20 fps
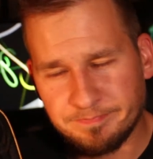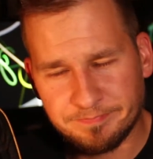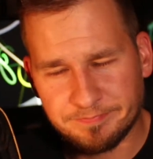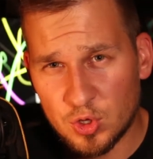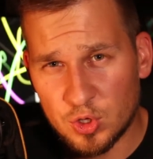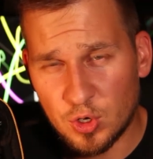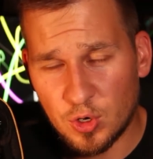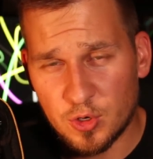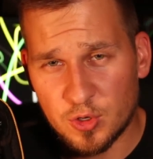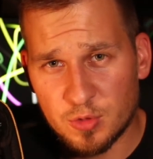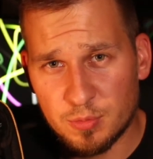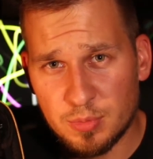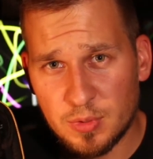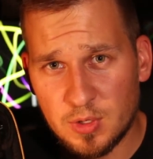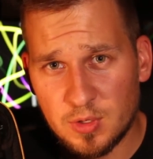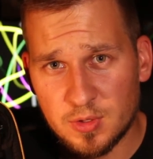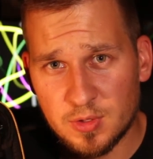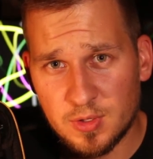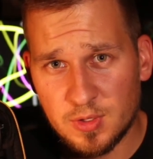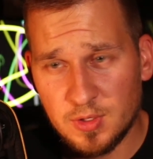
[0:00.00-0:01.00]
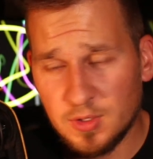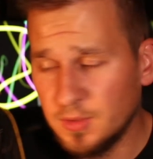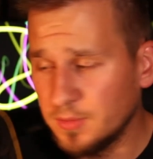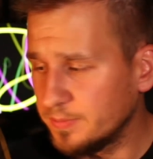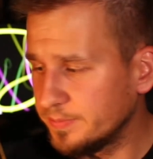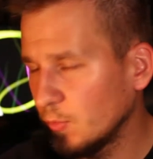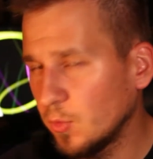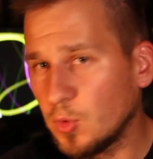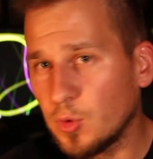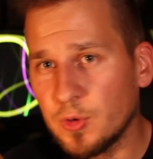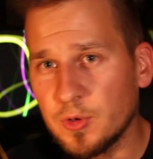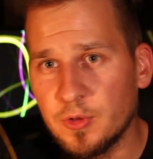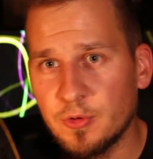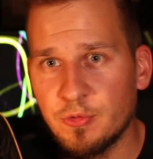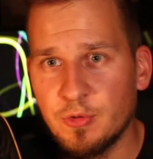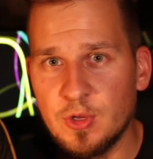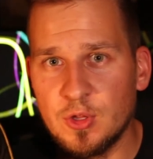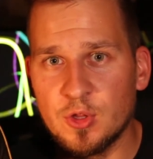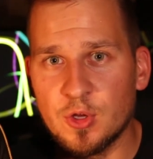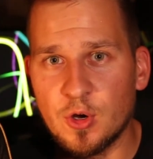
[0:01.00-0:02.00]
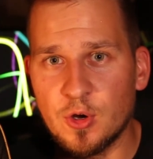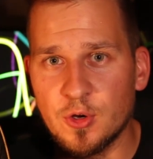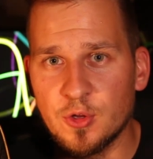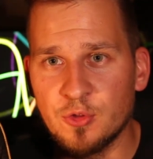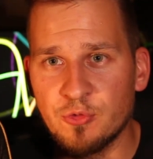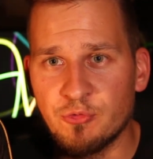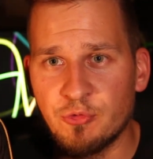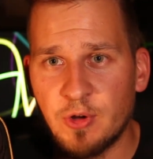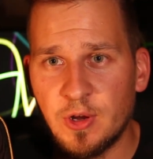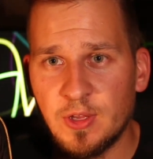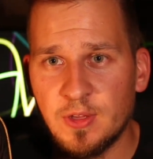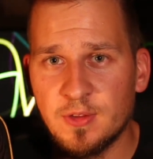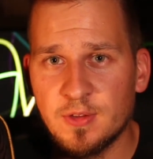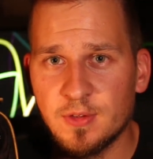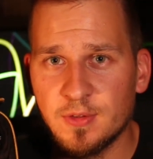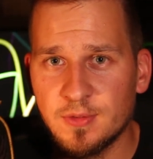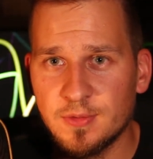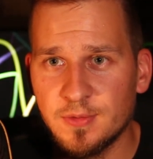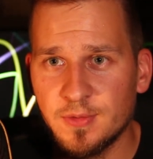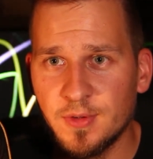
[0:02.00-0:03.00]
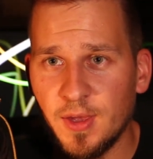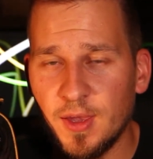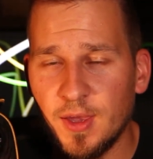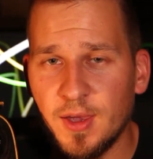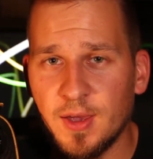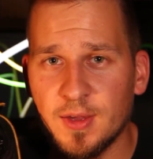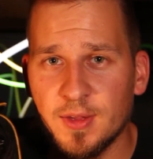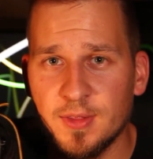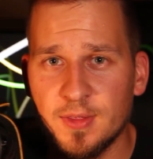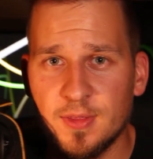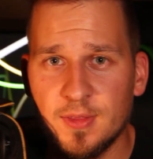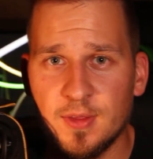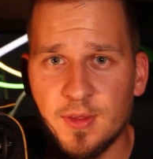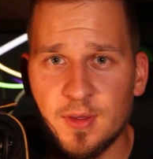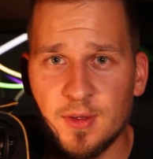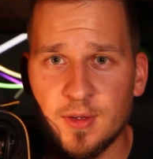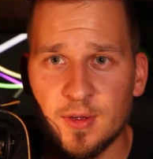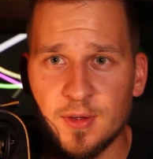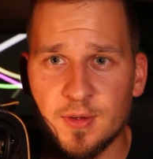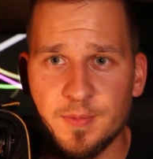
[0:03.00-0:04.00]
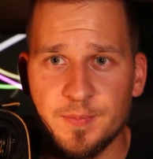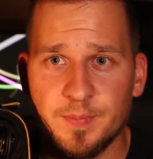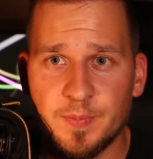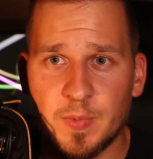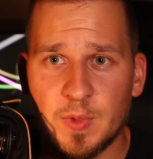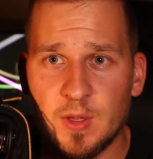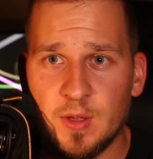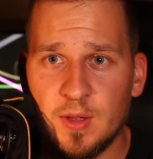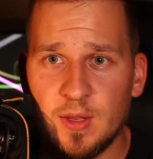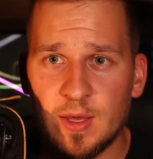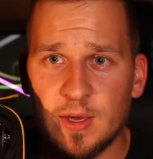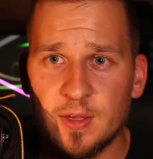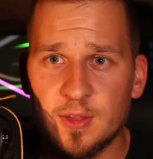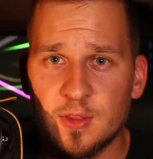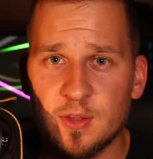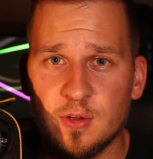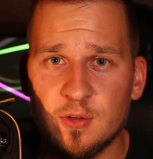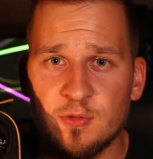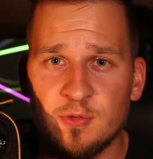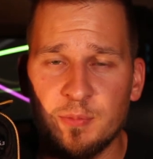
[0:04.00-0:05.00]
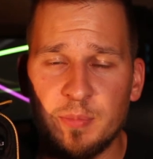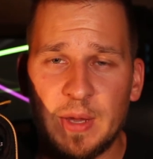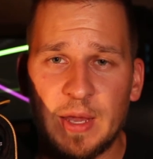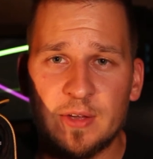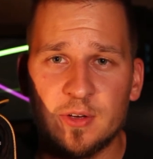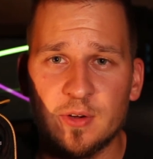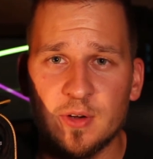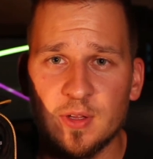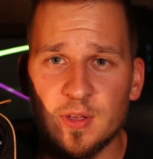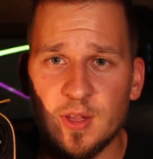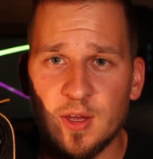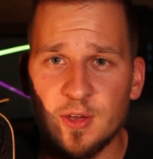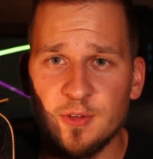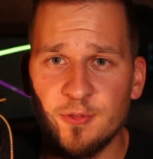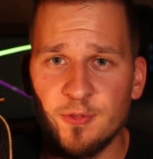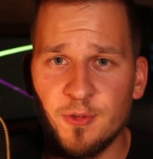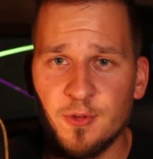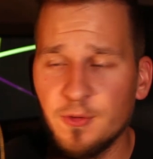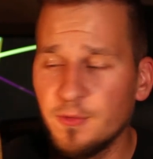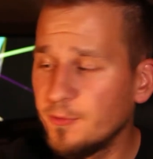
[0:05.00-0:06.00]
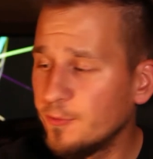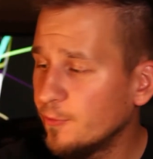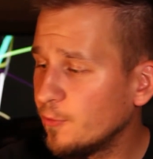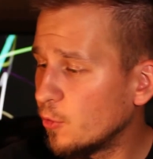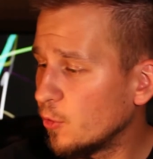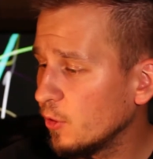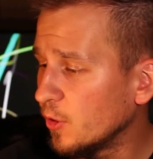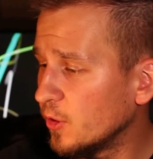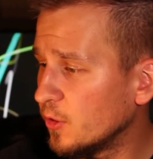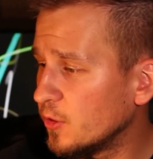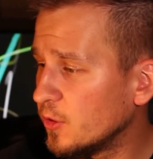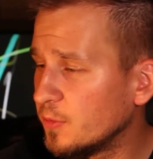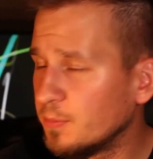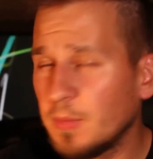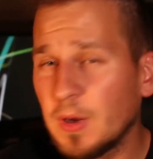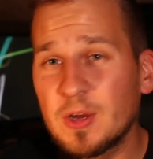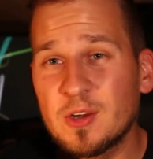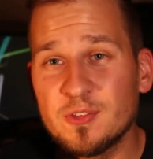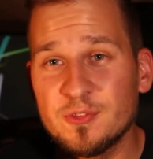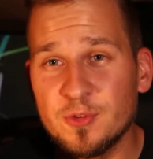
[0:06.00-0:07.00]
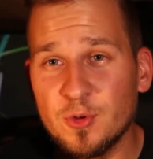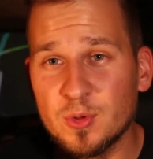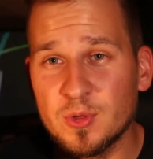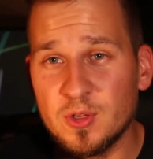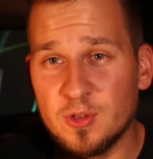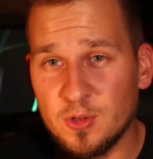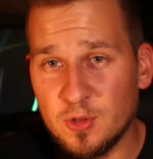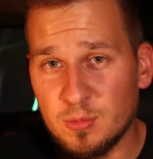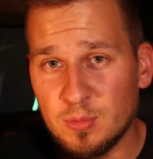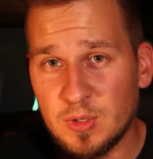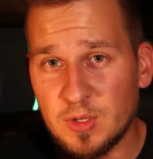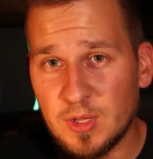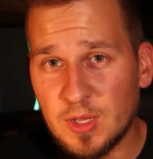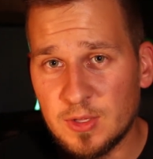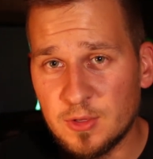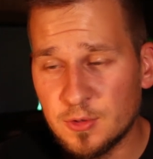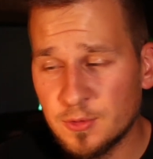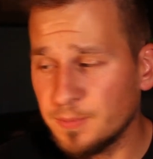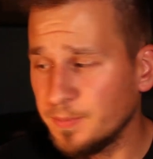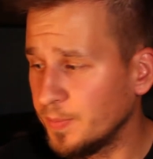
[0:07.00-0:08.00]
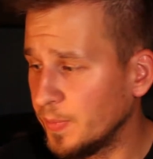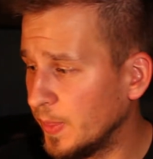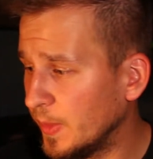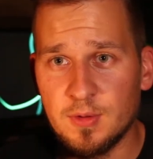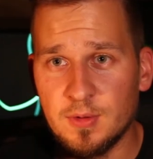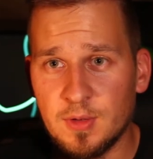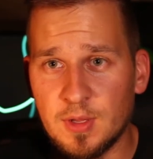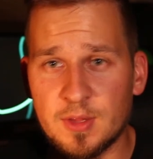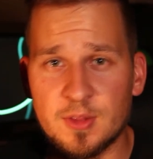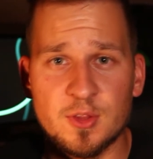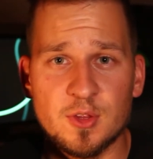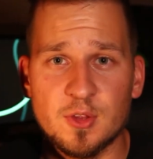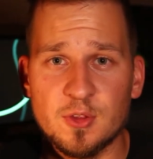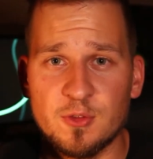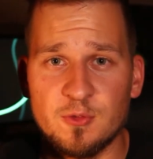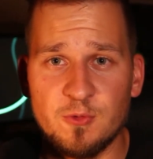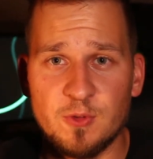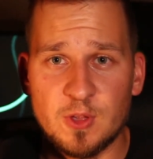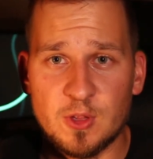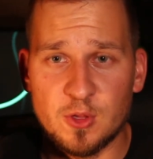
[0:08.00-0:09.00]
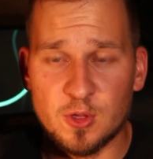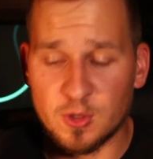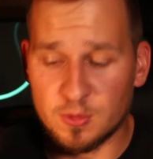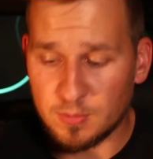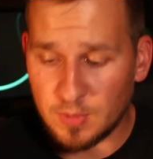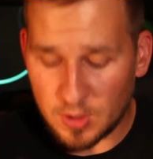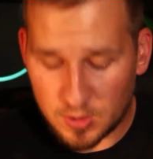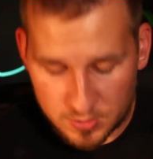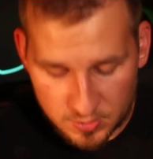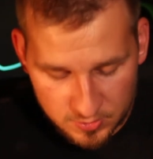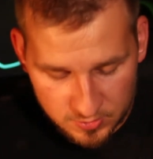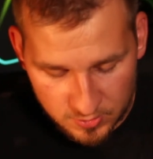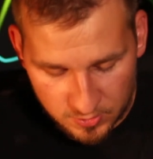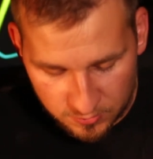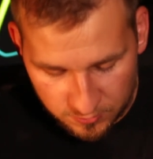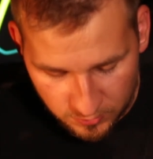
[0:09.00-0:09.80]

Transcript: chargeability or the recharge rate and the length of battery life for your microphone a little bit later. Let's just finish unboxing this